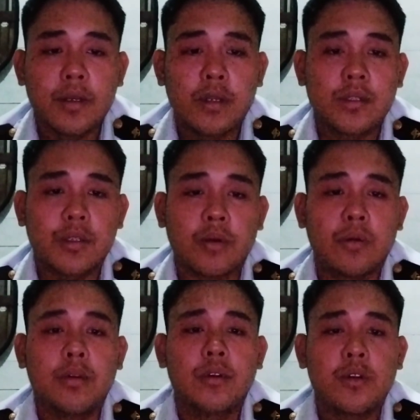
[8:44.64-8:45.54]
So,
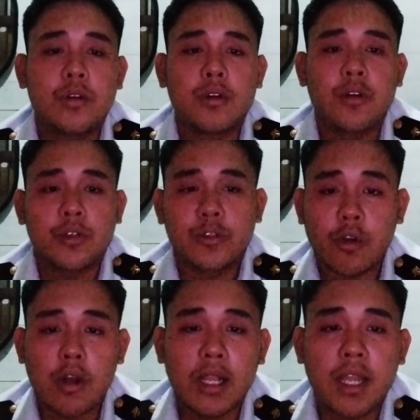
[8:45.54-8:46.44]

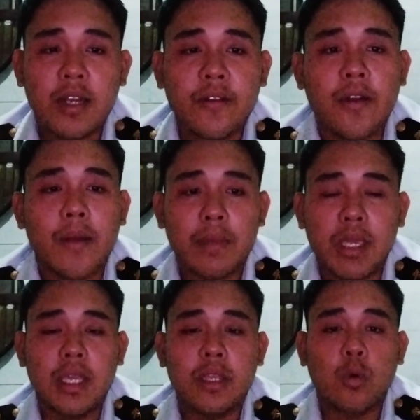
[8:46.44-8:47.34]
draw a line from
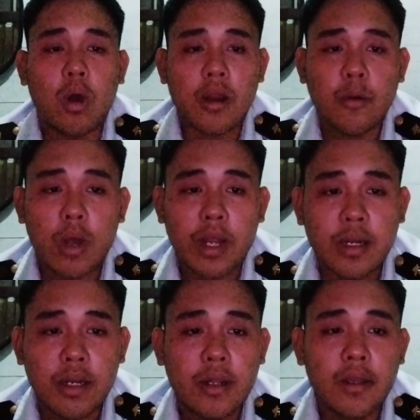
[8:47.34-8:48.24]
E to R1
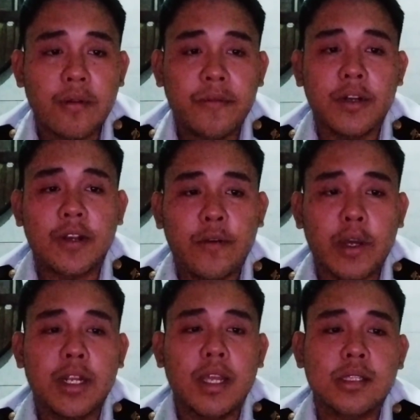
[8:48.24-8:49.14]
for the
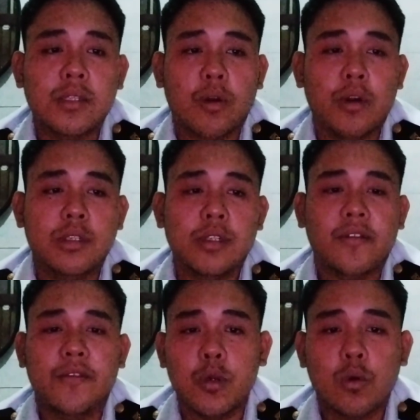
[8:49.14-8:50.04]
avoidance course
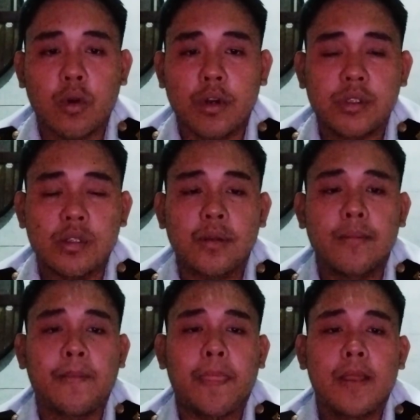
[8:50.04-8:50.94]
of new course.
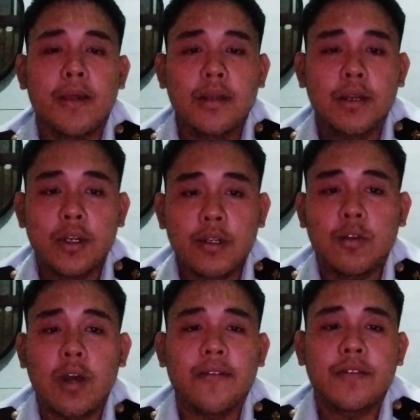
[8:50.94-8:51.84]
To
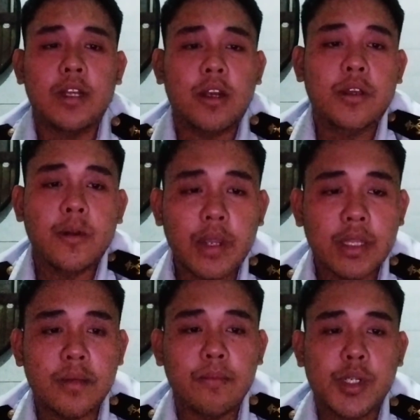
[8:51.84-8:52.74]
have an accurate
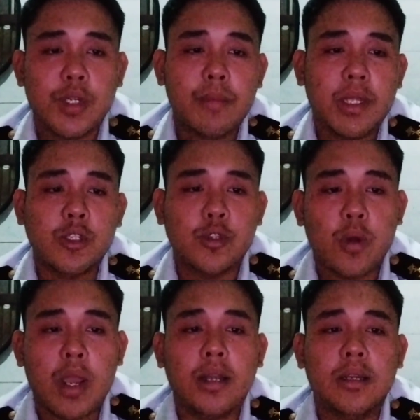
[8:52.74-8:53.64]
measurement,
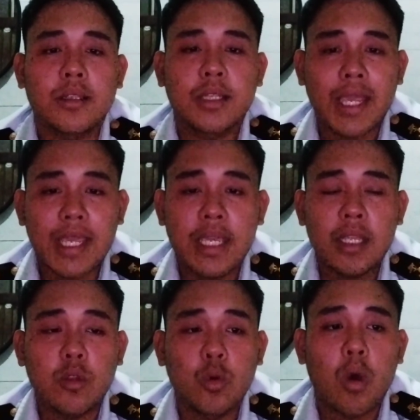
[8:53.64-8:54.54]
drag the E
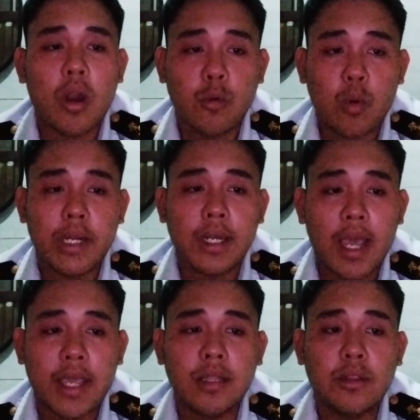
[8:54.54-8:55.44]
to R1
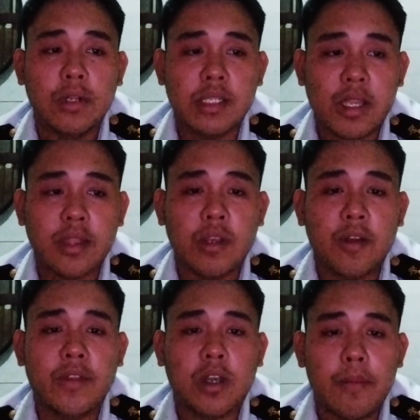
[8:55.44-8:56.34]
line to the center of
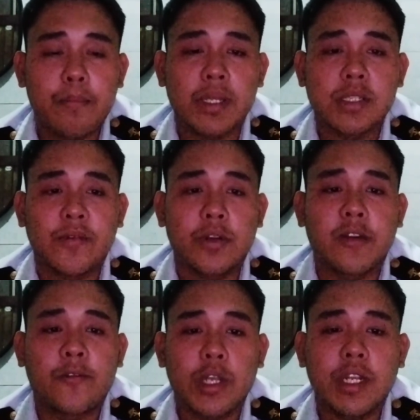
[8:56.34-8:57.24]
the compass for the
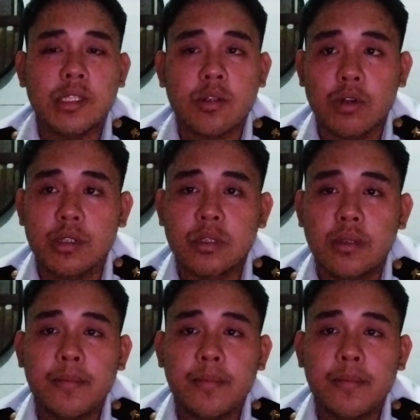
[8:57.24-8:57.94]
avoidance course.